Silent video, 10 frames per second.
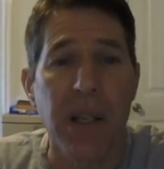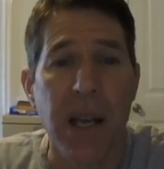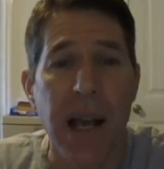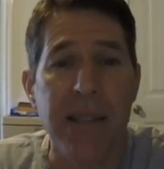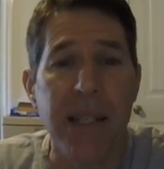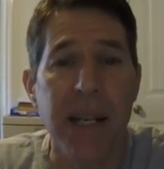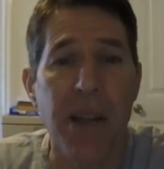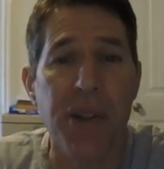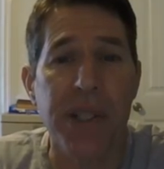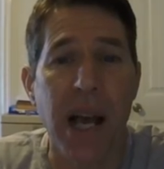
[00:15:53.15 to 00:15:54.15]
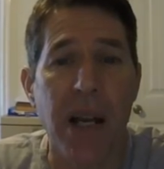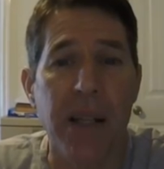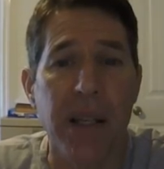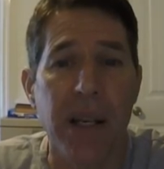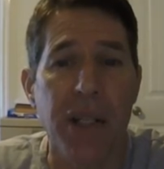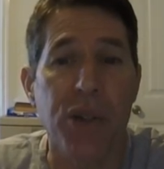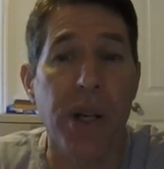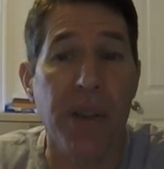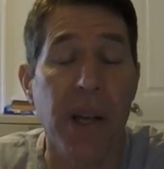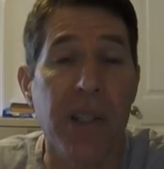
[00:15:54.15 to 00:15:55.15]
as any other town in the
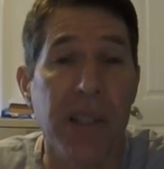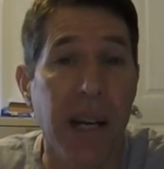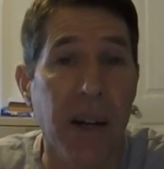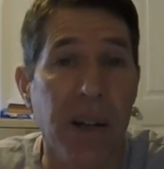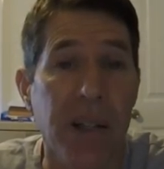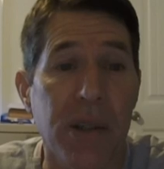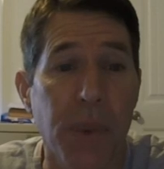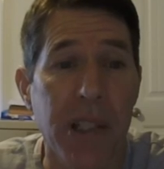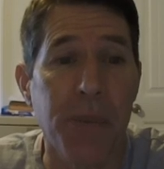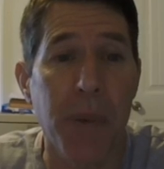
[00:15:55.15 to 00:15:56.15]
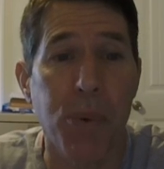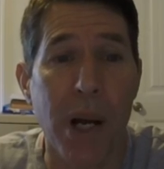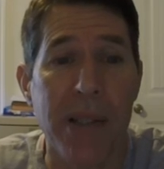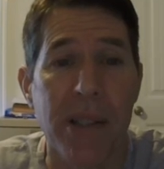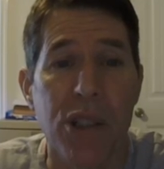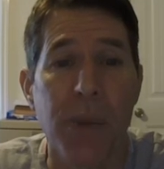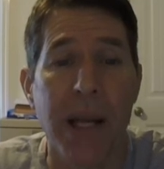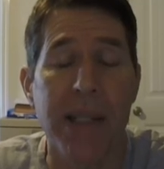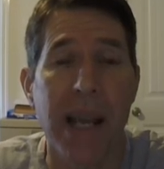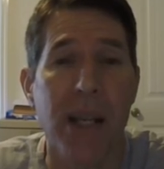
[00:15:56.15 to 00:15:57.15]
country, and thus terrorists must be present to
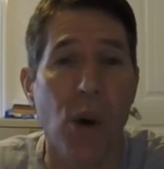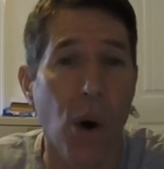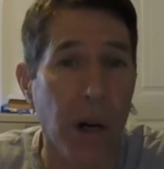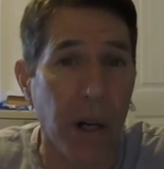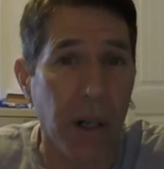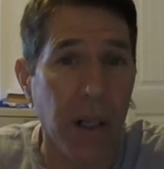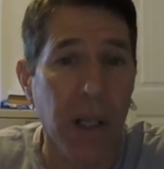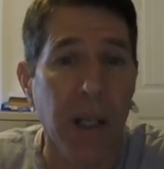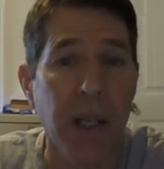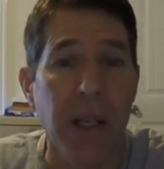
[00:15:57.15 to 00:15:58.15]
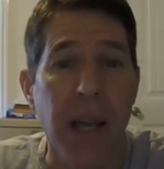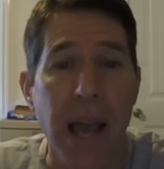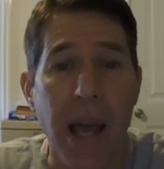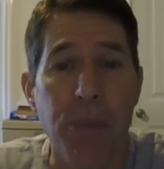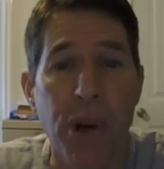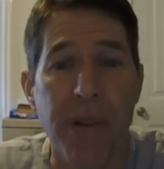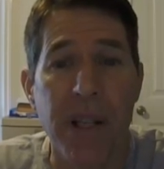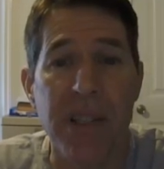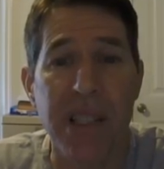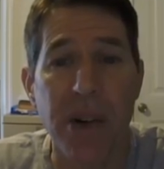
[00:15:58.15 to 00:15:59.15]
maintain order and
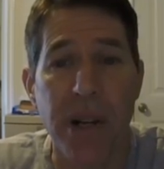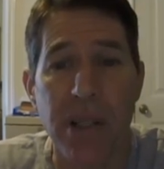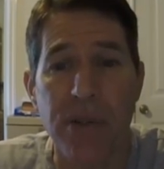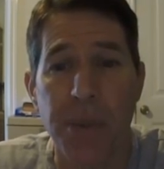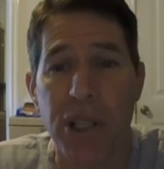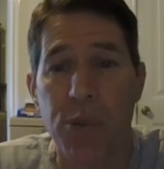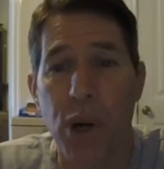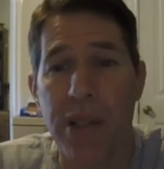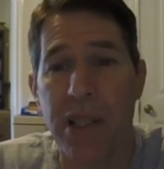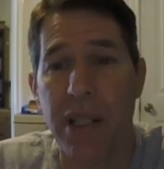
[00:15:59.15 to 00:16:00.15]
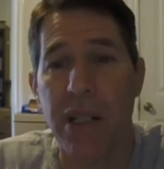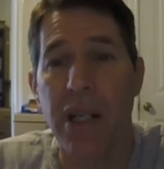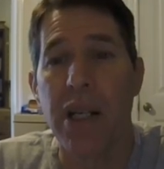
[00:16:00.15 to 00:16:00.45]
prevent Syrians from expressing